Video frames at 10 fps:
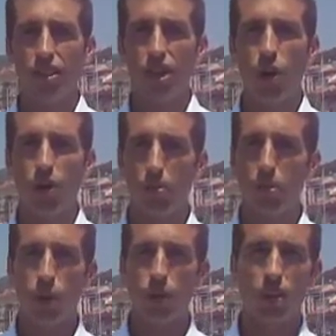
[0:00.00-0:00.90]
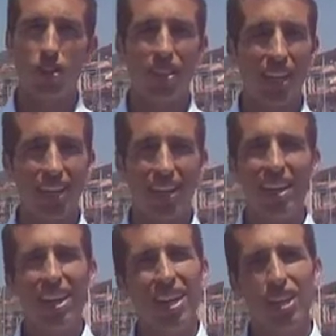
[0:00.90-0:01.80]
You know, your boat could sink.
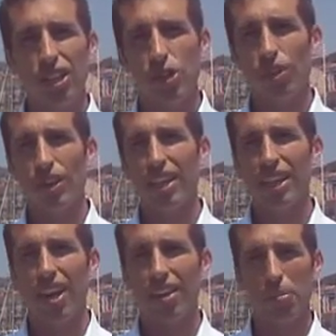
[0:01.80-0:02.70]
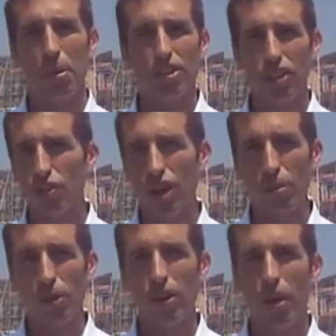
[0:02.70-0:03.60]
You can really cause a bunch of trouble,